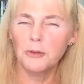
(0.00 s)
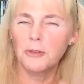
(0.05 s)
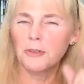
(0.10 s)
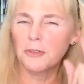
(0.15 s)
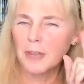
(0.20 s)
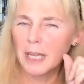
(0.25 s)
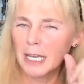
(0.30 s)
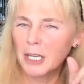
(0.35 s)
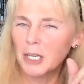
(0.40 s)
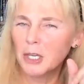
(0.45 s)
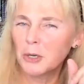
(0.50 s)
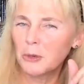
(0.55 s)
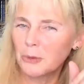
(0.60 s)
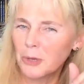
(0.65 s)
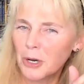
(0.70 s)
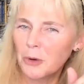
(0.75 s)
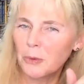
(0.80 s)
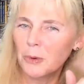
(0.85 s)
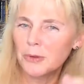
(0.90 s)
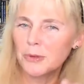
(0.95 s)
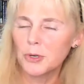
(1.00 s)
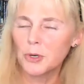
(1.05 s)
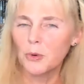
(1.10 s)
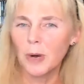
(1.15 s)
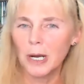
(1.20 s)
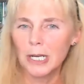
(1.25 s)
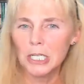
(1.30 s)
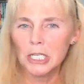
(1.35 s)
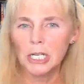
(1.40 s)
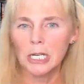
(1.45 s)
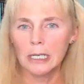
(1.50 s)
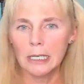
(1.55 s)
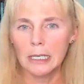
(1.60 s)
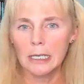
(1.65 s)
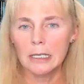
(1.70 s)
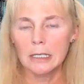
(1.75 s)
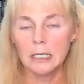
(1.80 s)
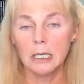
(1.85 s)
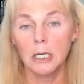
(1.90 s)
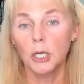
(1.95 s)
think you know what the question
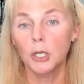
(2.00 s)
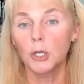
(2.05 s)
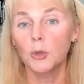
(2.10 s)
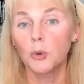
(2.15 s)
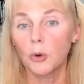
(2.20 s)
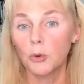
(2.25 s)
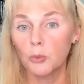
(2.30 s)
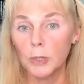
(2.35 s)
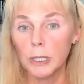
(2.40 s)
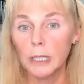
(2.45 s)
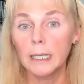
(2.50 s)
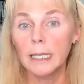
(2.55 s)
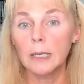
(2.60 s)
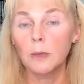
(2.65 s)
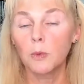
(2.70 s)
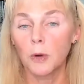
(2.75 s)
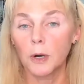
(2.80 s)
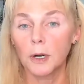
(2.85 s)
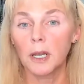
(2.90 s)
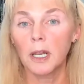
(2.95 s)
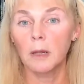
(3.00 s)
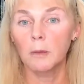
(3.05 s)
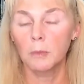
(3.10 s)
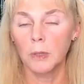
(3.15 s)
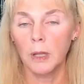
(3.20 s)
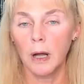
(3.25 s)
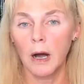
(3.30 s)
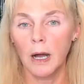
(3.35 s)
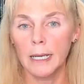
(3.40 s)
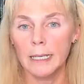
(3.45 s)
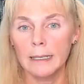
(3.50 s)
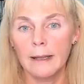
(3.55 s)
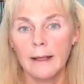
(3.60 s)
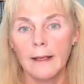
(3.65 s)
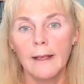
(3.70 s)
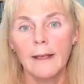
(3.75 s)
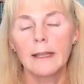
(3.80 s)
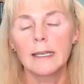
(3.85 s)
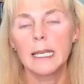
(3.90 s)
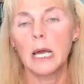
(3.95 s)
is. You're really working blind.
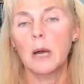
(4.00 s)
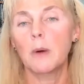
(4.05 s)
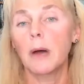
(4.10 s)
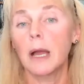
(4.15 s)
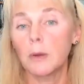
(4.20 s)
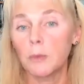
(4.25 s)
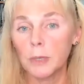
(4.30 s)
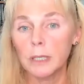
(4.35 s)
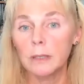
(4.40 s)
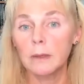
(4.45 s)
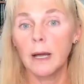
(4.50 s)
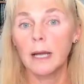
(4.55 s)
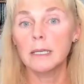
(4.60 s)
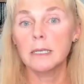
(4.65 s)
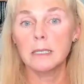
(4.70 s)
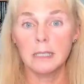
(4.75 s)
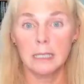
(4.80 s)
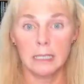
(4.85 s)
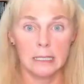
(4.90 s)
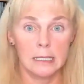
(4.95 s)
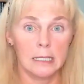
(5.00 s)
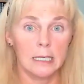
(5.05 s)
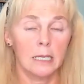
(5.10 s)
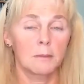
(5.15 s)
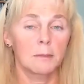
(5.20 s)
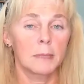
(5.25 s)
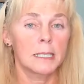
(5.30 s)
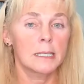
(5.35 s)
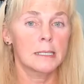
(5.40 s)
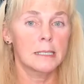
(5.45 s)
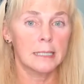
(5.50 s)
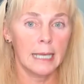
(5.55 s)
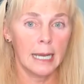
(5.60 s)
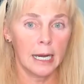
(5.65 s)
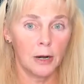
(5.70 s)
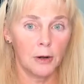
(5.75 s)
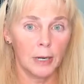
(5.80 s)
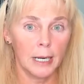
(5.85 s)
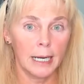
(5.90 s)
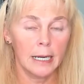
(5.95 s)
Now, I realize this can be
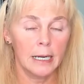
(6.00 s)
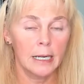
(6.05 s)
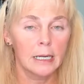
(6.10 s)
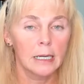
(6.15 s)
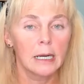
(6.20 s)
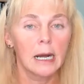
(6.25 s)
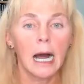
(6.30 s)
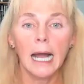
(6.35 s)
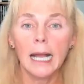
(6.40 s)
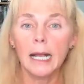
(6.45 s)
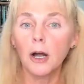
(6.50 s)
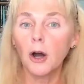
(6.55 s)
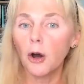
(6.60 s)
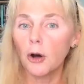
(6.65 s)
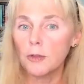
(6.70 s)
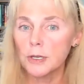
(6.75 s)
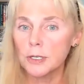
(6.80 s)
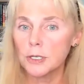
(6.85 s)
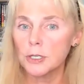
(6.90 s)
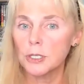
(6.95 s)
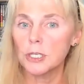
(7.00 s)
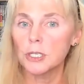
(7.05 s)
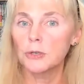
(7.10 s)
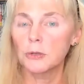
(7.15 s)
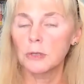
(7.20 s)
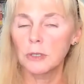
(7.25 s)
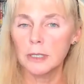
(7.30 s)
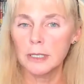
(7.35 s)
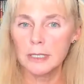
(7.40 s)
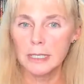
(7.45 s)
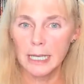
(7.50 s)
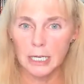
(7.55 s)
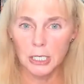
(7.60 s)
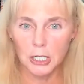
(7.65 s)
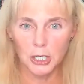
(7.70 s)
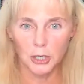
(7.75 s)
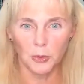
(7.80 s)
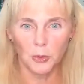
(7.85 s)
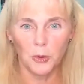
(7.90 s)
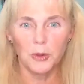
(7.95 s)
scary. I call this the
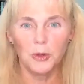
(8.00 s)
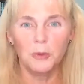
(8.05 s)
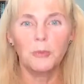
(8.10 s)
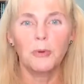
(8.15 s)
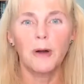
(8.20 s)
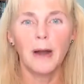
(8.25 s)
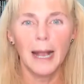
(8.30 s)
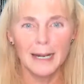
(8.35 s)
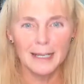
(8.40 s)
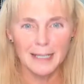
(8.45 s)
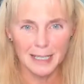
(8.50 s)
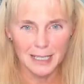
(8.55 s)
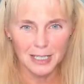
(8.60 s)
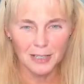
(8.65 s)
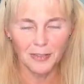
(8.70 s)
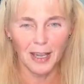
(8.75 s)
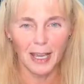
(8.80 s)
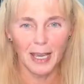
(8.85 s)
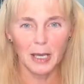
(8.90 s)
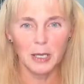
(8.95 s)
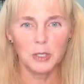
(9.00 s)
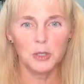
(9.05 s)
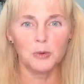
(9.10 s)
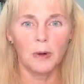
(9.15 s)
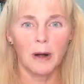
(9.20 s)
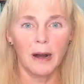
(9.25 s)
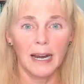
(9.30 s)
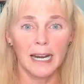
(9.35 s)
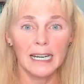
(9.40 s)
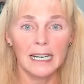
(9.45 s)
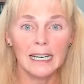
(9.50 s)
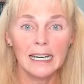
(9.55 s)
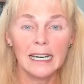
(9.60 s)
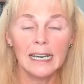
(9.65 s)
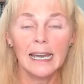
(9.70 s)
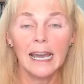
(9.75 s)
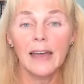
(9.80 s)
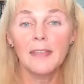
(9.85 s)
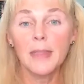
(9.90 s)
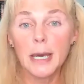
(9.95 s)
utilization or the practice phase, right?
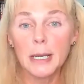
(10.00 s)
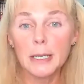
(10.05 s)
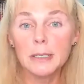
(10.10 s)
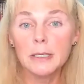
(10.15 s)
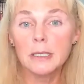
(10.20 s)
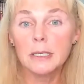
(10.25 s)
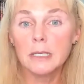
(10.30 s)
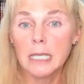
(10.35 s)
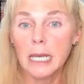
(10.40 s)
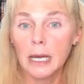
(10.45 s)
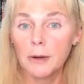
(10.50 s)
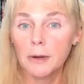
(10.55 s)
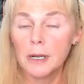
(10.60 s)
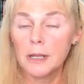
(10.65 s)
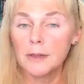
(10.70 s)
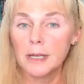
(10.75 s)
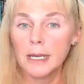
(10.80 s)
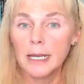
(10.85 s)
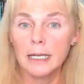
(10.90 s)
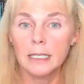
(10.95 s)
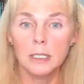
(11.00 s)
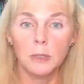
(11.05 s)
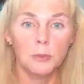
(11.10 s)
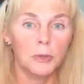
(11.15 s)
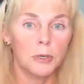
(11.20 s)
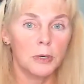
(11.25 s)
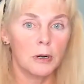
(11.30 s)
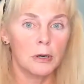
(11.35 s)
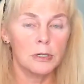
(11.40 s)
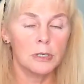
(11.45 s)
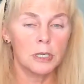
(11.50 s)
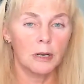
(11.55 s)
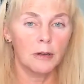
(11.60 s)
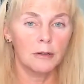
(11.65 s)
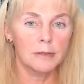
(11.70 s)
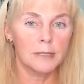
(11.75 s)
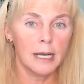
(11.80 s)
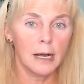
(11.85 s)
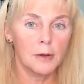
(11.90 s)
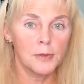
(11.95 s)
And that is a scary thing to put
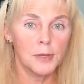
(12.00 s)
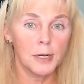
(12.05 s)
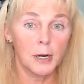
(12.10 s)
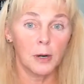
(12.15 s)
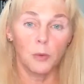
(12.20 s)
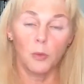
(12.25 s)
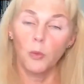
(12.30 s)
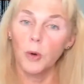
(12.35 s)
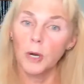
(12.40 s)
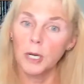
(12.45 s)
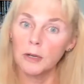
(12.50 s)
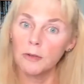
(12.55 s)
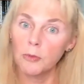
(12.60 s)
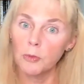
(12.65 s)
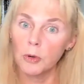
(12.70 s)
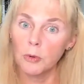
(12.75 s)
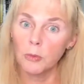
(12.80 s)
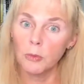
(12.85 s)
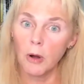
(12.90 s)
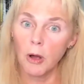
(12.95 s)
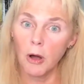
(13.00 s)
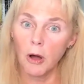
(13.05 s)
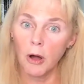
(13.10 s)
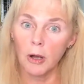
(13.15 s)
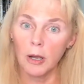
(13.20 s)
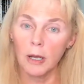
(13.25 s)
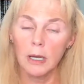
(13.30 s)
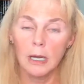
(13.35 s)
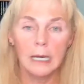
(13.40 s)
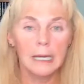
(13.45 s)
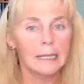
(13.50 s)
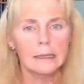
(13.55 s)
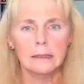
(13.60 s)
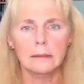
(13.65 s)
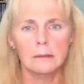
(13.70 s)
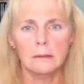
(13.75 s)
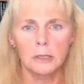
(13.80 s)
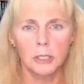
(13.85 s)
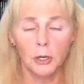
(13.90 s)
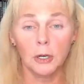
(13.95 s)
ourselves out there. What if we're wrong?
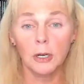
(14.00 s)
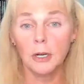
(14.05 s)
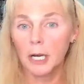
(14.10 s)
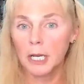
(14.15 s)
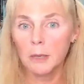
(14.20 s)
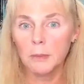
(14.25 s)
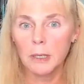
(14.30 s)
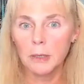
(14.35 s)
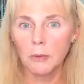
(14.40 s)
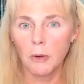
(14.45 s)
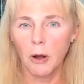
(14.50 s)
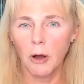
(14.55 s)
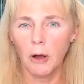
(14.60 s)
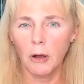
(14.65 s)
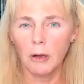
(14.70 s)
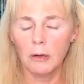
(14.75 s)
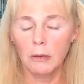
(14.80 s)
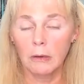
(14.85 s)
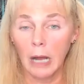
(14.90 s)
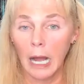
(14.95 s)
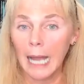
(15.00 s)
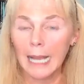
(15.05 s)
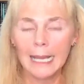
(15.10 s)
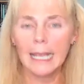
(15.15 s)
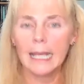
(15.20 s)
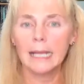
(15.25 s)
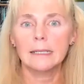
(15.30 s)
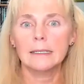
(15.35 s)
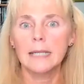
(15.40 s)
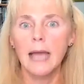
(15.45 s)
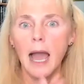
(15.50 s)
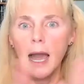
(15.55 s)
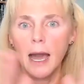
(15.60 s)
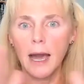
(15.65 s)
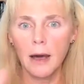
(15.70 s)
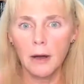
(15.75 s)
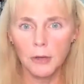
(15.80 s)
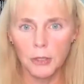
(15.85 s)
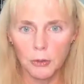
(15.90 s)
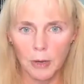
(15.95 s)
You're going to be wrong. I can't
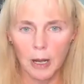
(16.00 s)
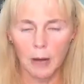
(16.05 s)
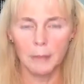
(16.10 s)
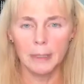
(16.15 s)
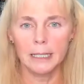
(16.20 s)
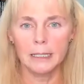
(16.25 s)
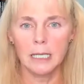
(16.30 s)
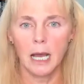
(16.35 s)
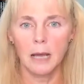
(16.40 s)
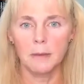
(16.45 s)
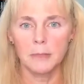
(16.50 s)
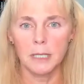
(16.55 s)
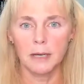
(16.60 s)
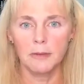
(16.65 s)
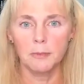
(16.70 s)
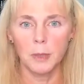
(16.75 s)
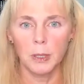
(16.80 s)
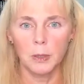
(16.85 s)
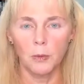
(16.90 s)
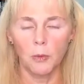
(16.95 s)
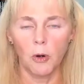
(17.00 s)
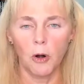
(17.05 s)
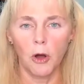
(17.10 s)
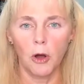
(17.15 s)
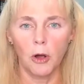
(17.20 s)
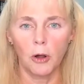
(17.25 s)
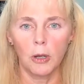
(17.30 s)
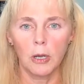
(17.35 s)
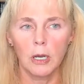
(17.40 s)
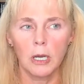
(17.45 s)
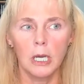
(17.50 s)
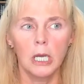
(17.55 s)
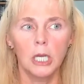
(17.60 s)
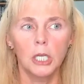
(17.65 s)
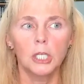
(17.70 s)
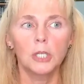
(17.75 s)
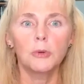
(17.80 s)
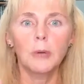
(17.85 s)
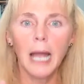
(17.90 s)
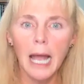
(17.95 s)
tell you how many times I've been wrong.
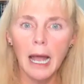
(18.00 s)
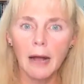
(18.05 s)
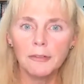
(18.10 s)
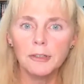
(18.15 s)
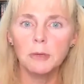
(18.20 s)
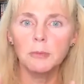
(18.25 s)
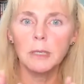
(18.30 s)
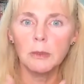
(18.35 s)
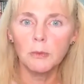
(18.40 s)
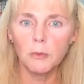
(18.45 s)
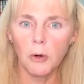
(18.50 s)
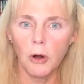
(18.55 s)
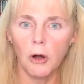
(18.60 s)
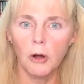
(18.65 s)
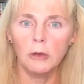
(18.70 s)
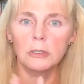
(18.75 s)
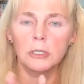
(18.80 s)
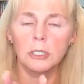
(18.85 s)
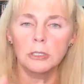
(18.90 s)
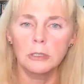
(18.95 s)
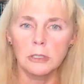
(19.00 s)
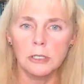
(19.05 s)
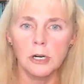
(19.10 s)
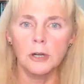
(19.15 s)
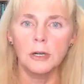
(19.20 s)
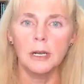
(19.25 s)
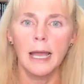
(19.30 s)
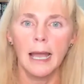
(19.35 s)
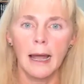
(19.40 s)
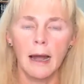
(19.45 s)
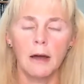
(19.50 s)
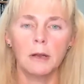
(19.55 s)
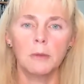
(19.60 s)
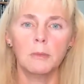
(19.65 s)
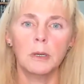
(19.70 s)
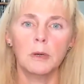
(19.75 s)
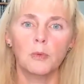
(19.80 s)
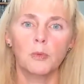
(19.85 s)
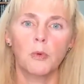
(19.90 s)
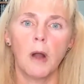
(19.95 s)
You have to be wrong to learn how to
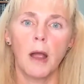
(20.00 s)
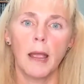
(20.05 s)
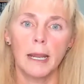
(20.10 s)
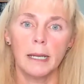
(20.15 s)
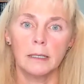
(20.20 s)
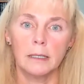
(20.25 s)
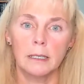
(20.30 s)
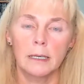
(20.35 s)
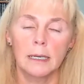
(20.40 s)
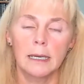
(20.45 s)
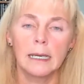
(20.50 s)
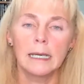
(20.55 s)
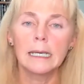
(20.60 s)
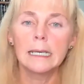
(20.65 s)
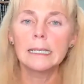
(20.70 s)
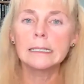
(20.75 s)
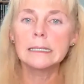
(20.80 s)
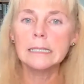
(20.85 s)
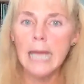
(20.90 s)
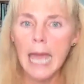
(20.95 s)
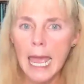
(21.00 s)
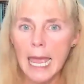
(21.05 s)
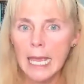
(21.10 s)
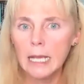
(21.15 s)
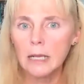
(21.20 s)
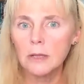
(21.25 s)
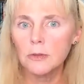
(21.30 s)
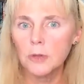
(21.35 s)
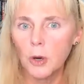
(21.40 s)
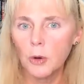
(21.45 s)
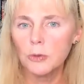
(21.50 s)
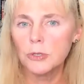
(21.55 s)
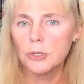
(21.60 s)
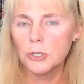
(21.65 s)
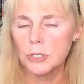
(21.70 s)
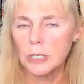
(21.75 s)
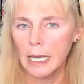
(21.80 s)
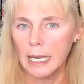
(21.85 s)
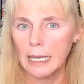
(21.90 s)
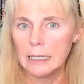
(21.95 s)
be right. Take
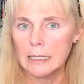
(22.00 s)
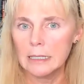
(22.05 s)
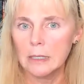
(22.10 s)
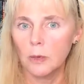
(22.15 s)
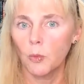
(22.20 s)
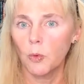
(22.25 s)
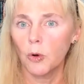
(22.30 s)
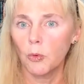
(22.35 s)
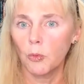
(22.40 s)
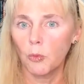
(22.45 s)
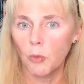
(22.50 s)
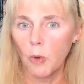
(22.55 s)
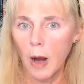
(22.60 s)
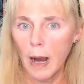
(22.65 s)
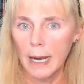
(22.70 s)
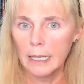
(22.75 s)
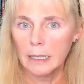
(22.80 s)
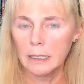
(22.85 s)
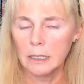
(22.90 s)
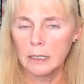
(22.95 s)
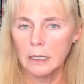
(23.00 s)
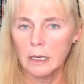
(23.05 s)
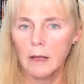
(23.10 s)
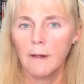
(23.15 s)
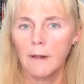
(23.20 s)
those things that were right,